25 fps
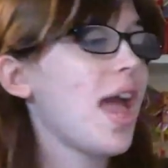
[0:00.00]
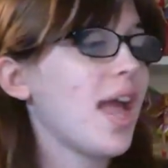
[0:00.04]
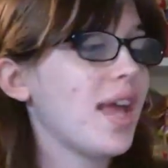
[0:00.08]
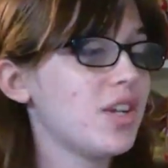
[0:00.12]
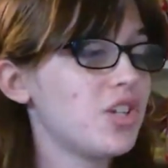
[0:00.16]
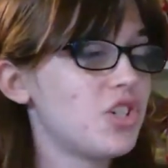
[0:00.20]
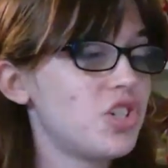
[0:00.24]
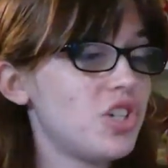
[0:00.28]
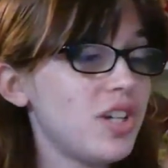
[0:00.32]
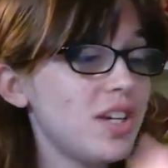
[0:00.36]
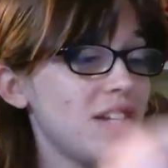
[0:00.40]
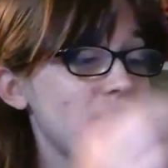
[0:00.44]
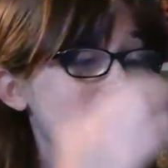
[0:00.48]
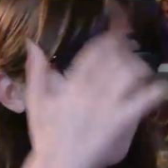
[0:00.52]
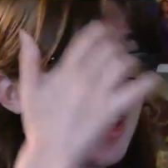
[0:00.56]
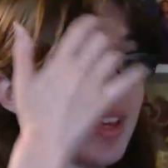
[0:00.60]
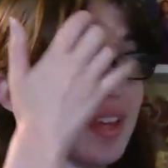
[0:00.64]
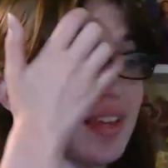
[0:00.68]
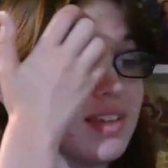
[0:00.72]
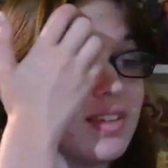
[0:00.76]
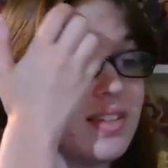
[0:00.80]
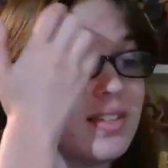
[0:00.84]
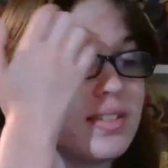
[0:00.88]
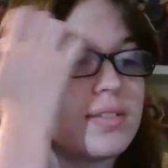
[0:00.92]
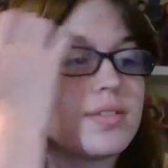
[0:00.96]
and she
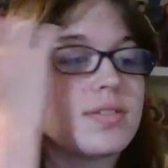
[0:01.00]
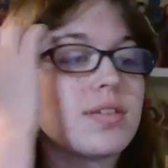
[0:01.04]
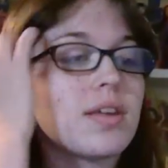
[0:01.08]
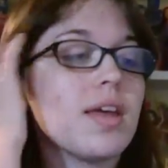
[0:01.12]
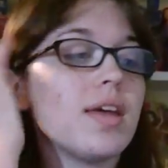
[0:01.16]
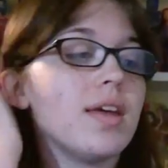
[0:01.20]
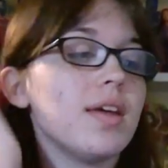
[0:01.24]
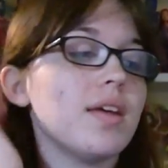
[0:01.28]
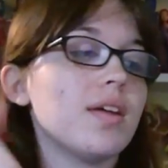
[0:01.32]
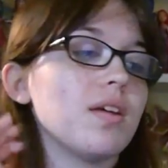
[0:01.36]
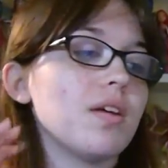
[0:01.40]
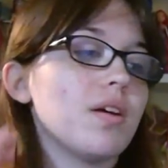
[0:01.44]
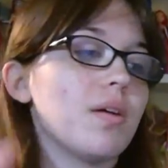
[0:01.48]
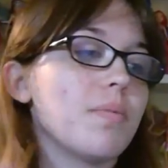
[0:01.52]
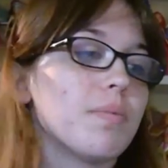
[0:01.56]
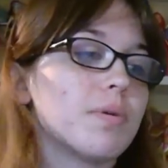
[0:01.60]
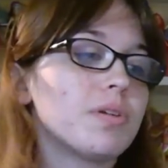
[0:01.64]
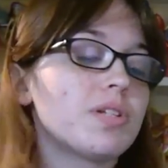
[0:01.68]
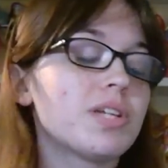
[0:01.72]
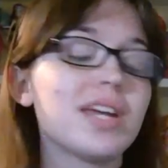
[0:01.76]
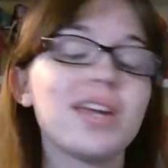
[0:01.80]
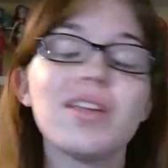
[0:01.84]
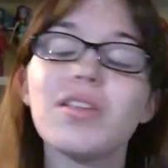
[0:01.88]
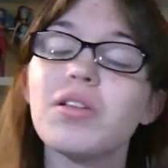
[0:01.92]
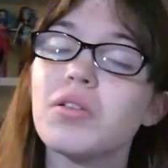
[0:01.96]
is a
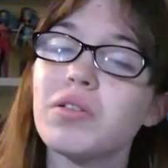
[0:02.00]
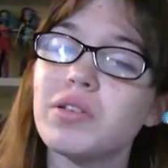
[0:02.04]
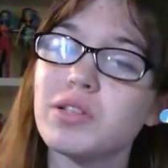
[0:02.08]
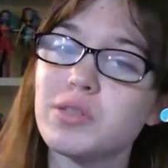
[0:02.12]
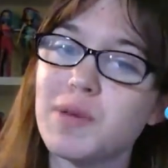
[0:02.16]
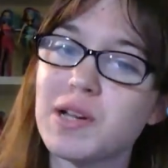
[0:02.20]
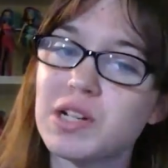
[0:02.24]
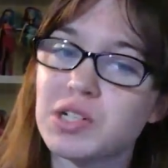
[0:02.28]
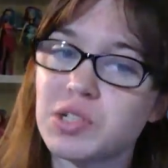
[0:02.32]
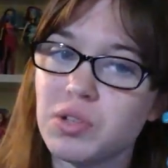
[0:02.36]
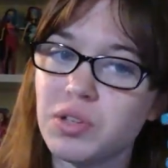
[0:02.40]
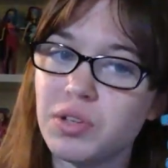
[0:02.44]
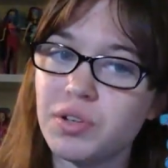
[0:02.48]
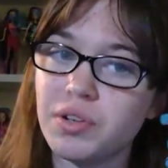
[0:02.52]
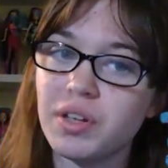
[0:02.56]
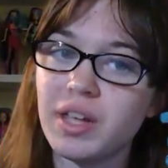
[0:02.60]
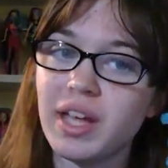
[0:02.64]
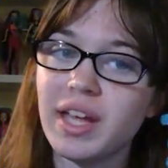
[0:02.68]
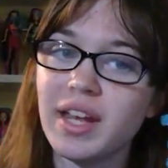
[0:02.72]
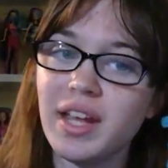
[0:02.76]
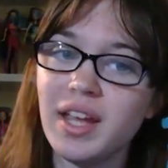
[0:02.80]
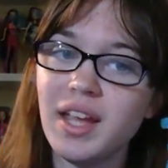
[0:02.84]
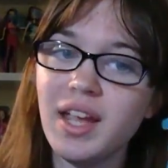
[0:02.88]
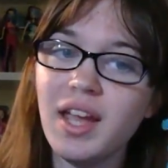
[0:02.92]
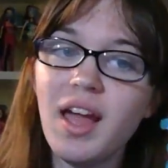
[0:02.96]
particularly special little
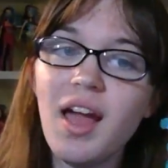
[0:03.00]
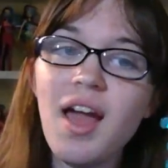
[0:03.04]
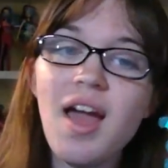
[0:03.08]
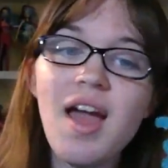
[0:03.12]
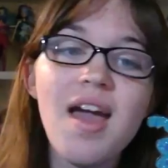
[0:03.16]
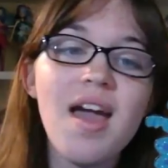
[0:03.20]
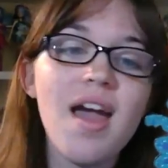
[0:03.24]
lady.